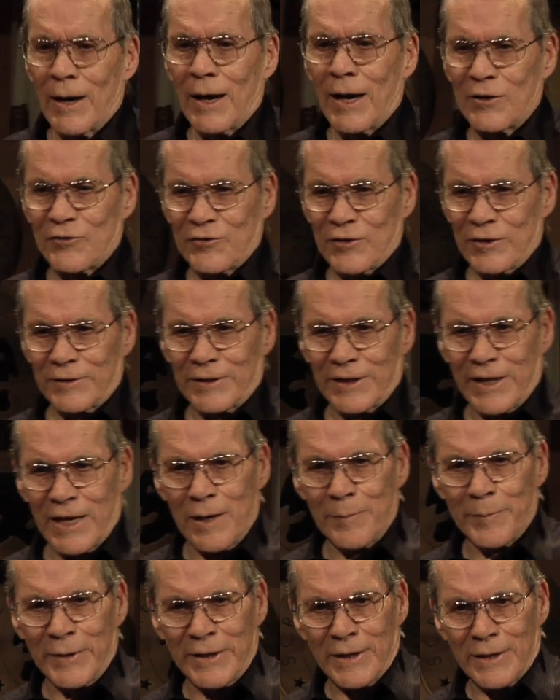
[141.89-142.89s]
I said,
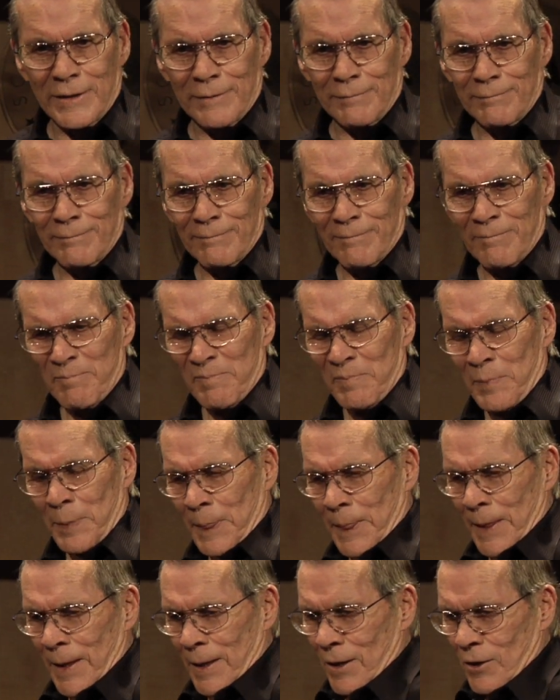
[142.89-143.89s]
Count me in.
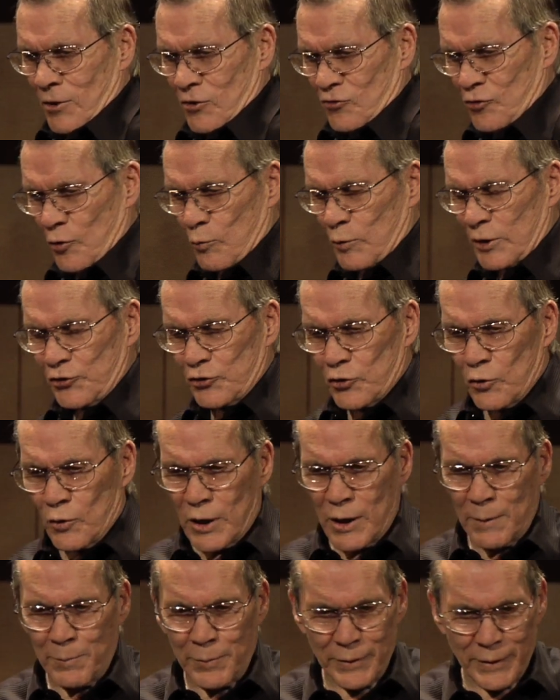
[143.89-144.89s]
So we show
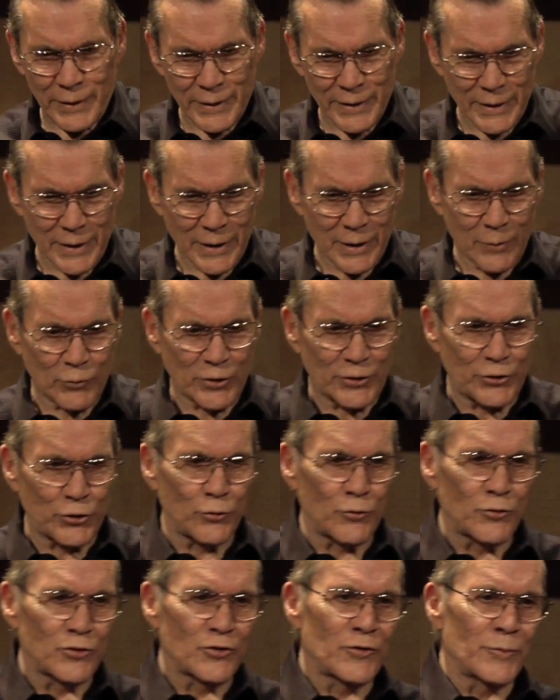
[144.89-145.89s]
up and we
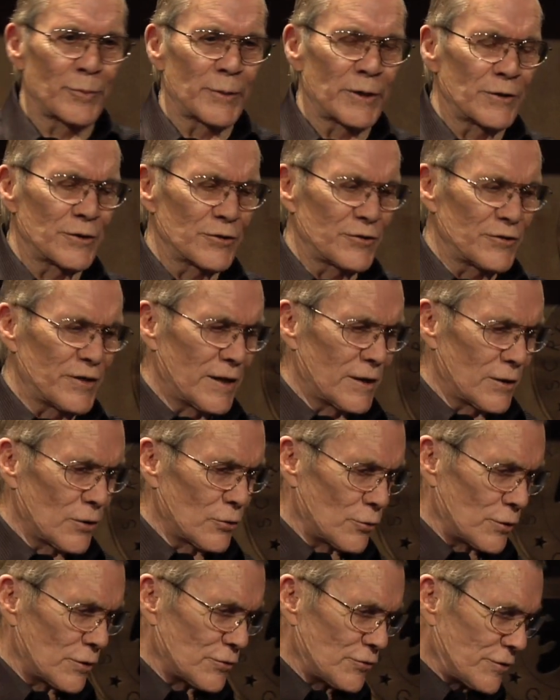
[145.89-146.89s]
do the Spirit of St.
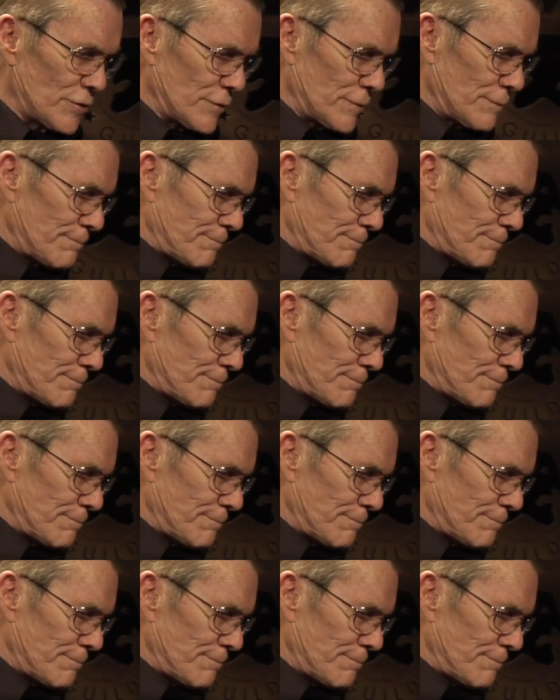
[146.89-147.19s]
Louis.